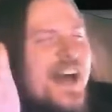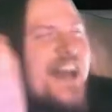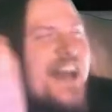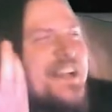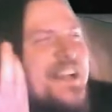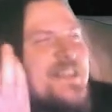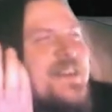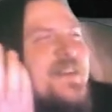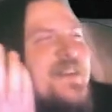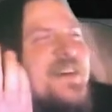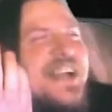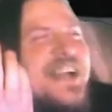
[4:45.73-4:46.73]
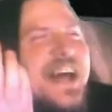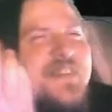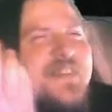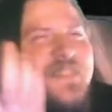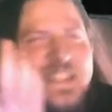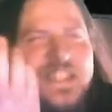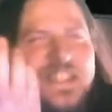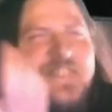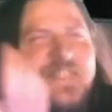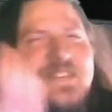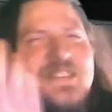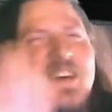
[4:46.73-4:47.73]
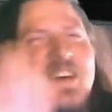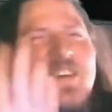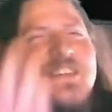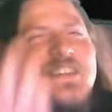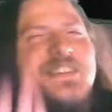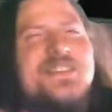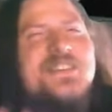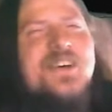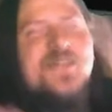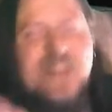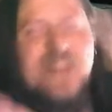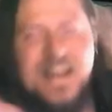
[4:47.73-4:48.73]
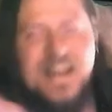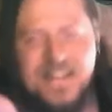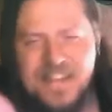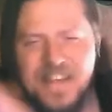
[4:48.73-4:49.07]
I don't know what happened. It was going so well.